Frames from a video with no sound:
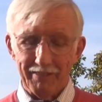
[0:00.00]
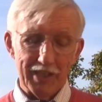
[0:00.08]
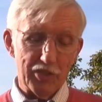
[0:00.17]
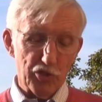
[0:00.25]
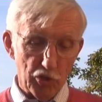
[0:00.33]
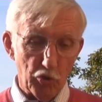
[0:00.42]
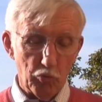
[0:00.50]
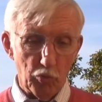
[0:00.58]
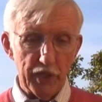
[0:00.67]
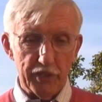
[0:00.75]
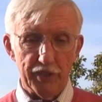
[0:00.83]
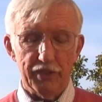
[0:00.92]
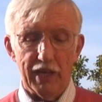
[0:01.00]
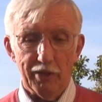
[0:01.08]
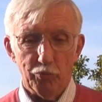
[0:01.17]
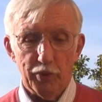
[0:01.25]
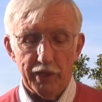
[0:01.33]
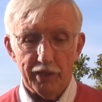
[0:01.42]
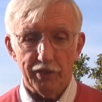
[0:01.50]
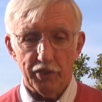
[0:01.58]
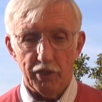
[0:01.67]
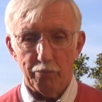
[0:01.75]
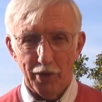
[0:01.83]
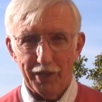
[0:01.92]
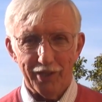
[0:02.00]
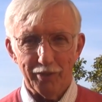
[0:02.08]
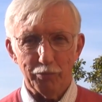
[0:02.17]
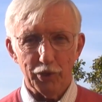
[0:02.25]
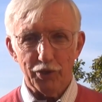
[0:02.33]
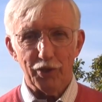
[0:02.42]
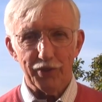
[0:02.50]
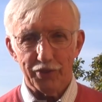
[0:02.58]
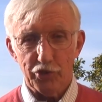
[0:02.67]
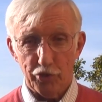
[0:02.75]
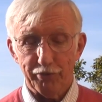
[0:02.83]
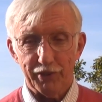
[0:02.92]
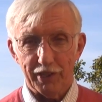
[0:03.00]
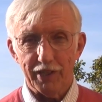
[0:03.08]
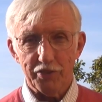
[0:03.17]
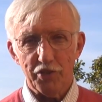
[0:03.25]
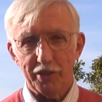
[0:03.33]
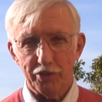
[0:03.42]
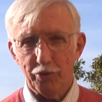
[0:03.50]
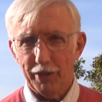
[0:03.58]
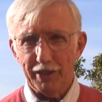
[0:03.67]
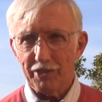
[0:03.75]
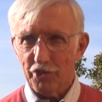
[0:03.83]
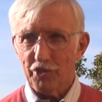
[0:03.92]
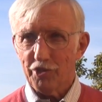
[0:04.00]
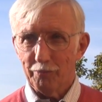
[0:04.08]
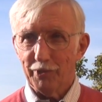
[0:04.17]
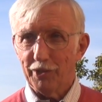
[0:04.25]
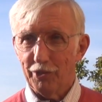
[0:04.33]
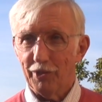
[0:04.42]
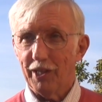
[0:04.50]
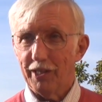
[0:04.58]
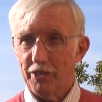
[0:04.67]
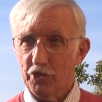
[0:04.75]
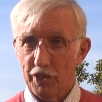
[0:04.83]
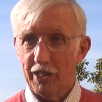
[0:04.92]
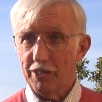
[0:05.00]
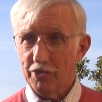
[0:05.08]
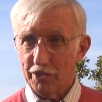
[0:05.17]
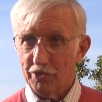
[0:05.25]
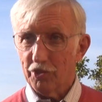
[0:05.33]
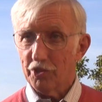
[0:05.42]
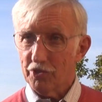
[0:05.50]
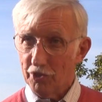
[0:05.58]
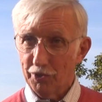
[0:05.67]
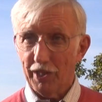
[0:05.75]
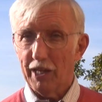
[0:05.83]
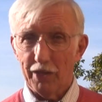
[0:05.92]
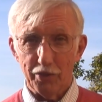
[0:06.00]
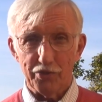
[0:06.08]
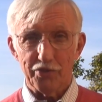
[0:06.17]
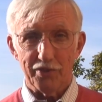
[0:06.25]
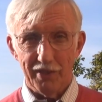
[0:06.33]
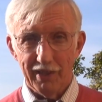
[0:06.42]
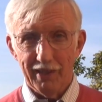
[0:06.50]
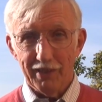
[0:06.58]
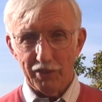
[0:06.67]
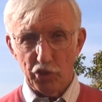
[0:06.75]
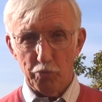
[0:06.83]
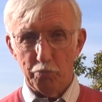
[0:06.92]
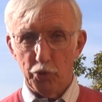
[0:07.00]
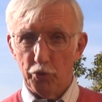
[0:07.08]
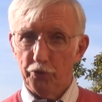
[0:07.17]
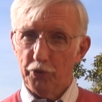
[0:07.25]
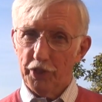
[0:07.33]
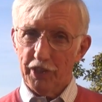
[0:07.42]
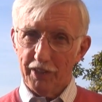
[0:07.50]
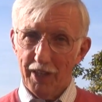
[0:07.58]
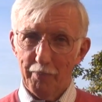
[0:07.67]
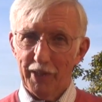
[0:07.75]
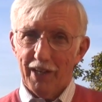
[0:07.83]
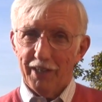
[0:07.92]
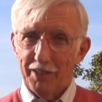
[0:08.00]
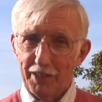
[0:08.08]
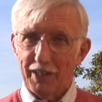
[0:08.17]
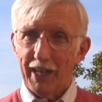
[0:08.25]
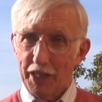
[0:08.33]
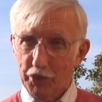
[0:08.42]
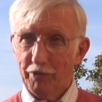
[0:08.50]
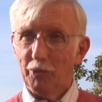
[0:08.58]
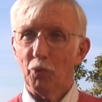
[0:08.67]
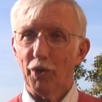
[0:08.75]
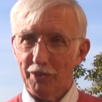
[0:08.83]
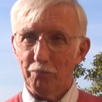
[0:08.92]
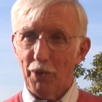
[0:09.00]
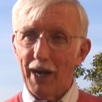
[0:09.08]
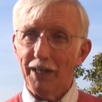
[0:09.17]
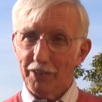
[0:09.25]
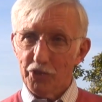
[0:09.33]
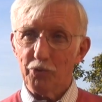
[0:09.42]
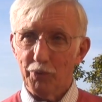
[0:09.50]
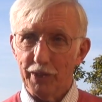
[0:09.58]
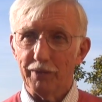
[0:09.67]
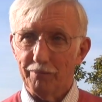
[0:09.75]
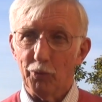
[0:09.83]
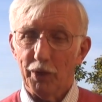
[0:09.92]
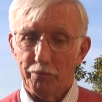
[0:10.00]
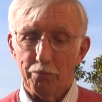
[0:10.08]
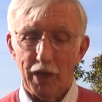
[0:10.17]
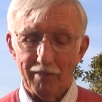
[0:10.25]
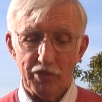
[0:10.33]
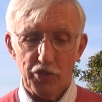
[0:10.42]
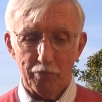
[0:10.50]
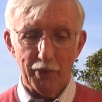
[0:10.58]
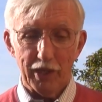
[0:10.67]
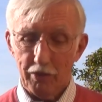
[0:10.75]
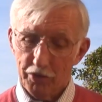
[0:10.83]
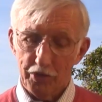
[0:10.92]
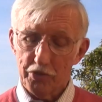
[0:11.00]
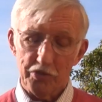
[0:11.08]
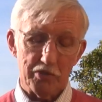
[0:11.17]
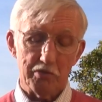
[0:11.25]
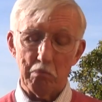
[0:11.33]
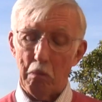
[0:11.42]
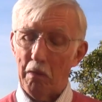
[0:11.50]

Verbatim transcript: And so we did that. We ended up writing a book on the sulfur dioxide trading system in the United States and just, okay, how does this beautiful economic idea actually work in practice when policymakers